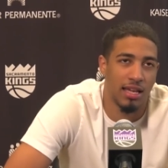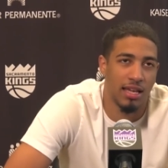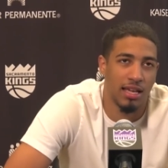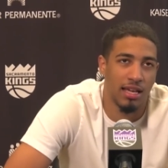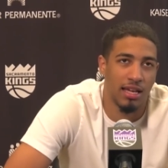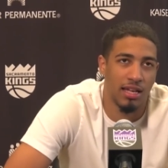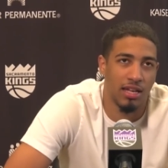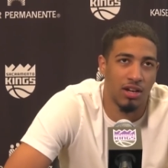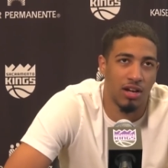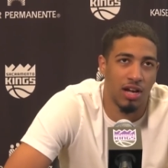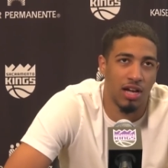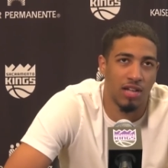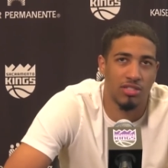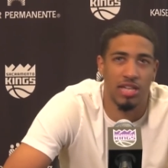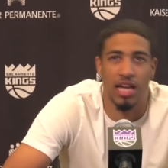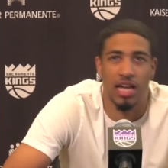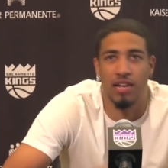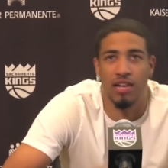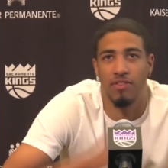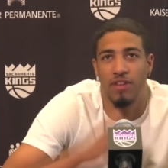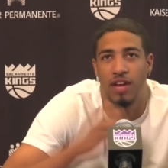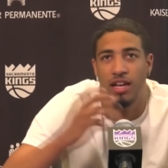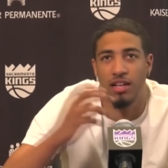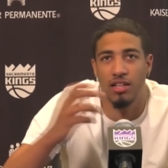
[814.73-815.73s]
you know
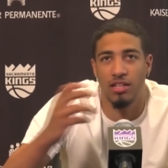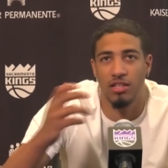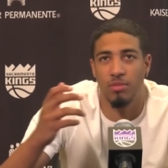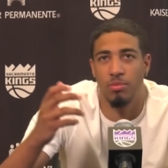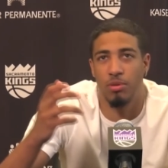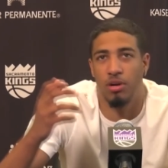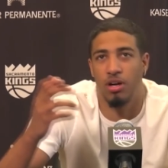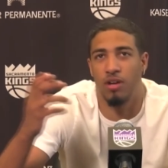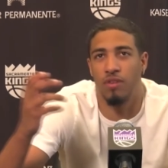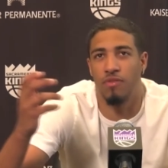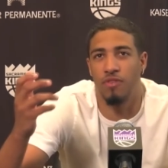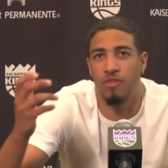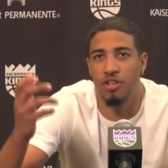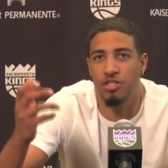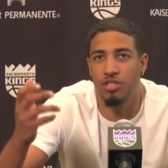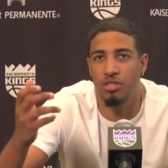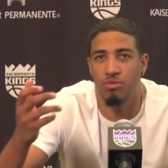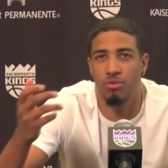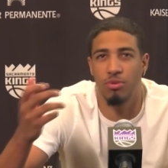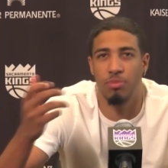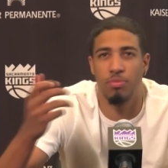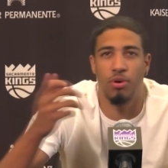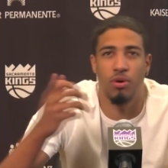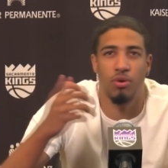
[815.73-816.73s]
outside of handling the ball,
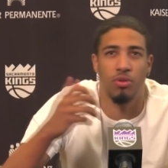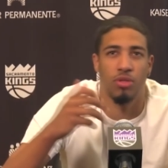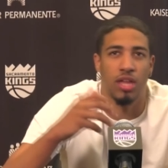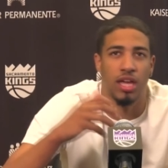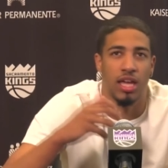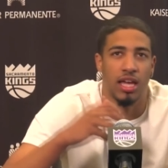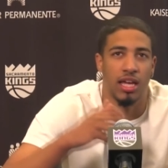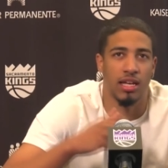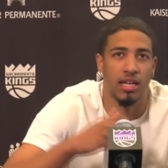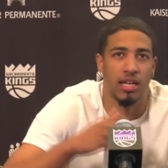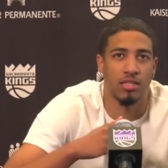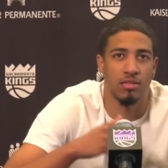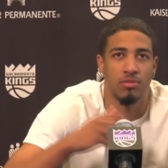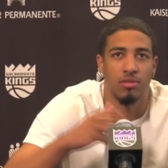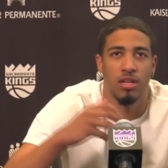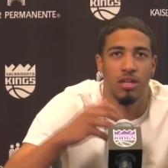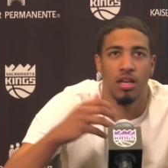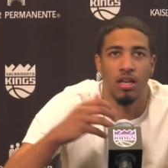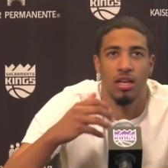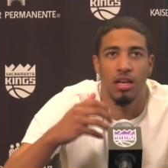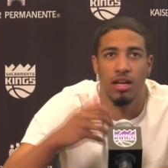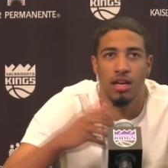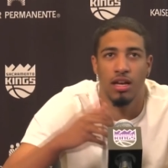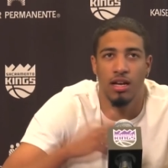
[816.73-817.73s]
finishing with both hands,
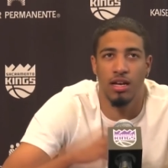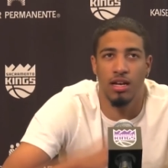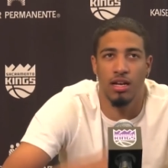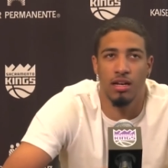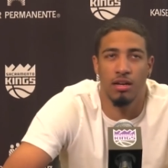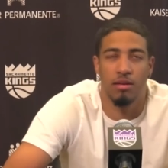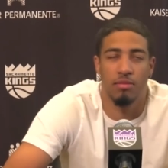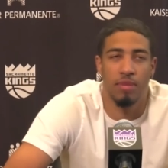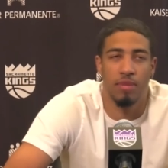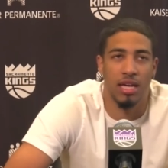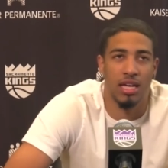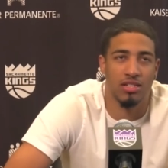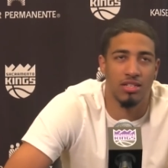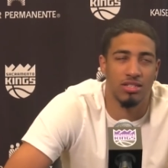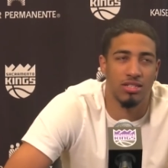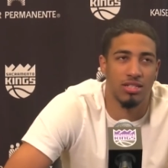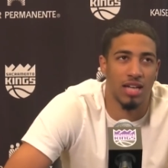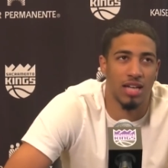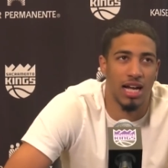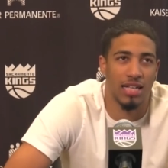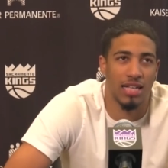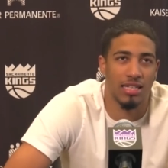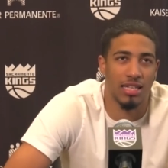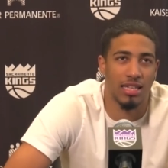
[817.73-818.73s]
uh, making
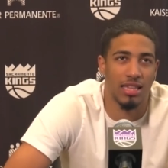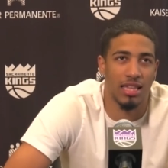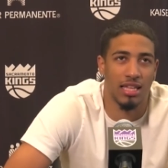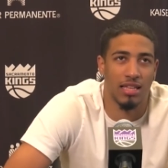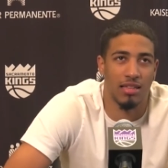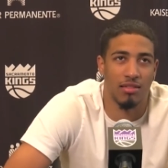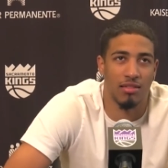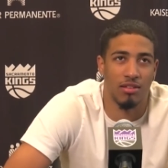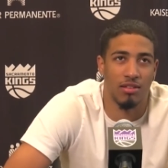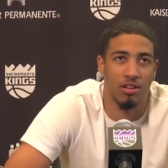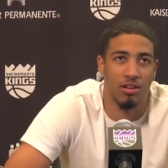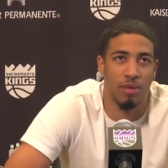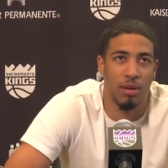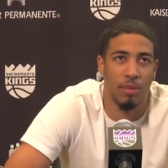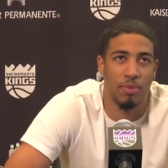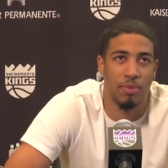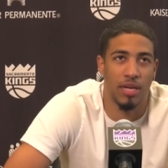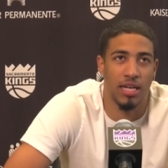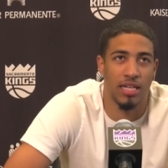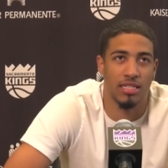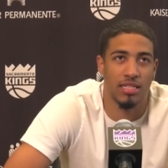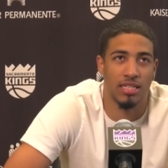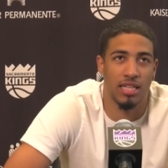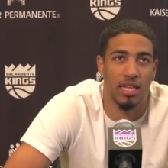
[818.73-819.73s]
shots. I think you know my
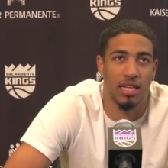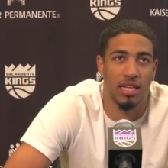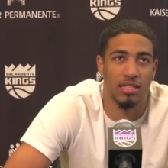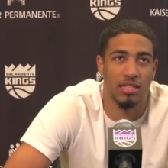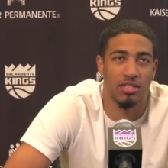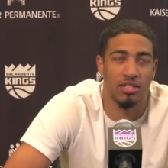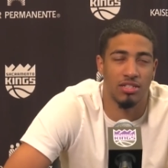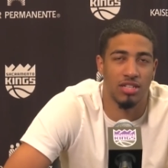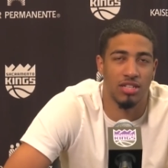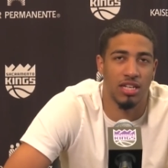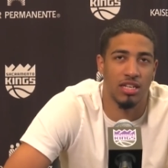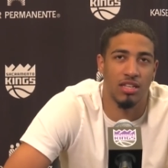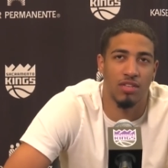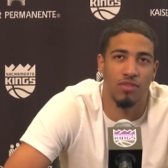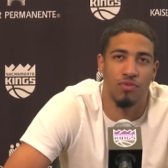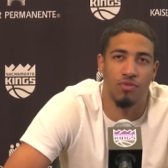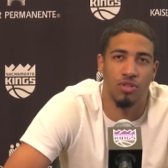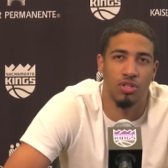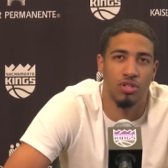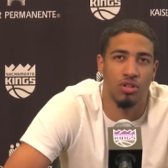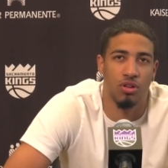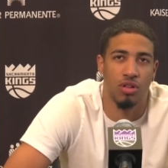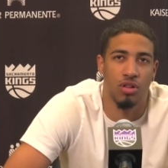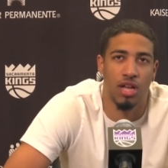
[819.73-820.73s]
biggest thing is just getting to the
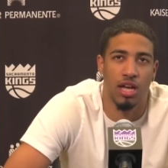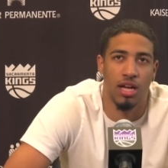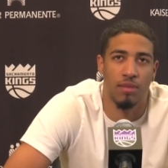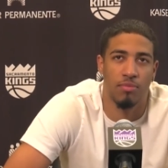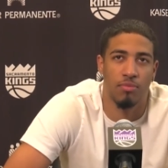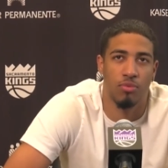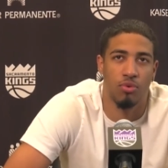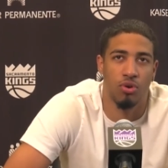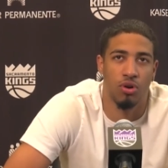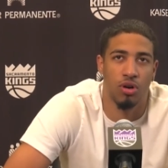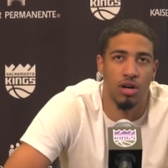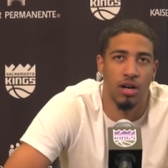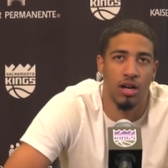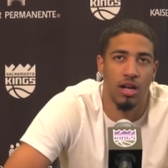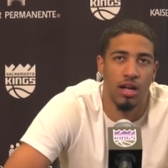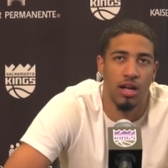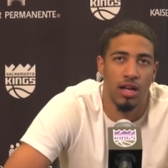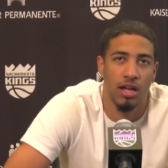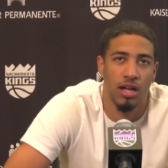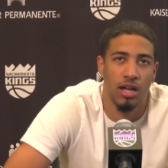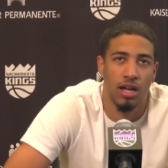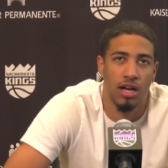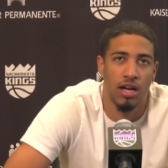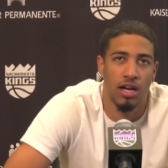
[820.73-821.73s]
free throw line more.
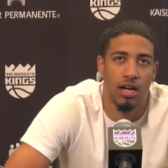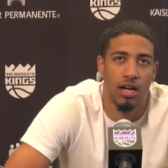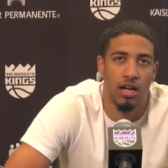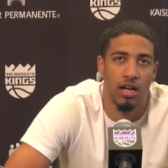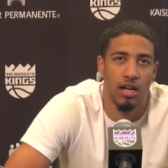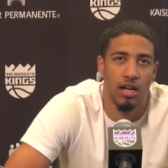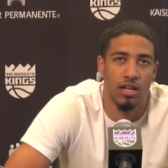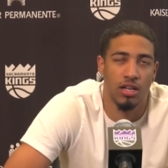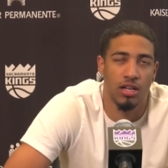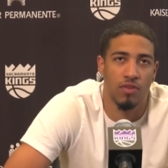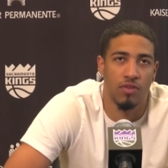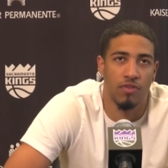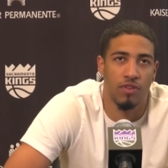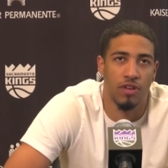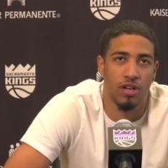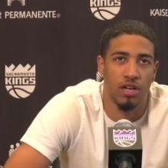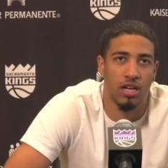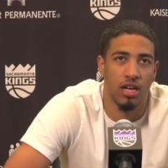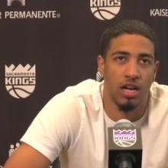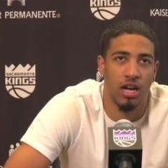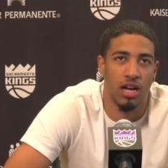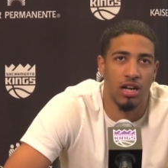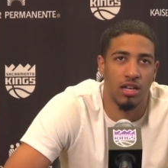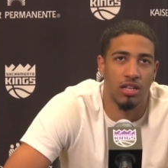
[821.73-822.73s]
Uh, you know
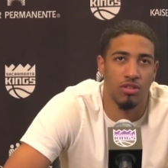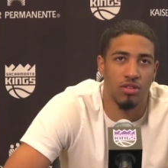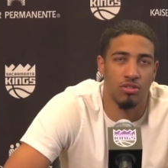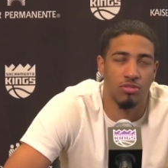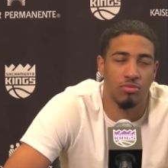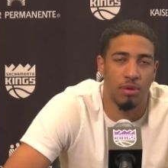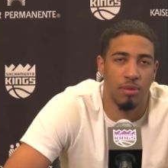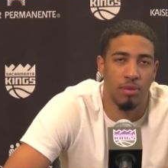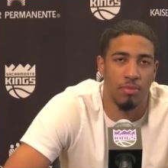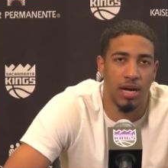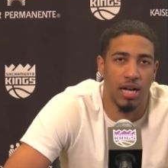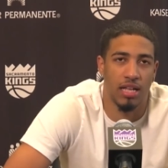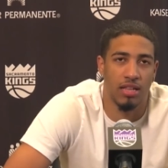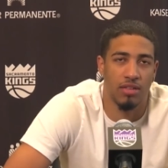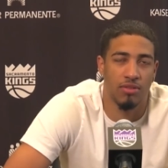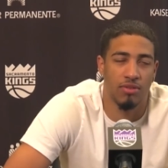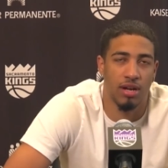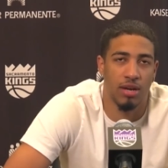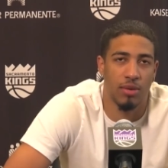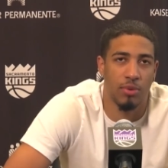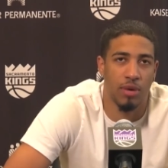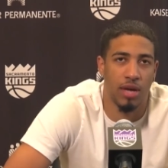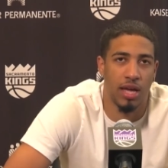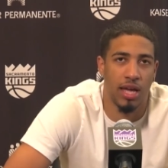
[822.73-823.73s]
figuring out how to use my body the
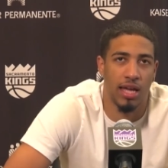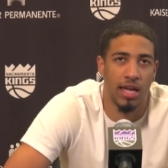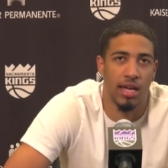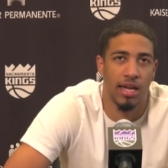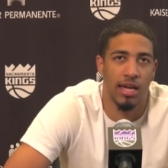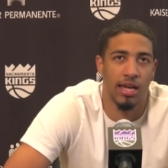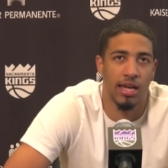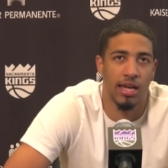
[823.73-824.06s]
right way.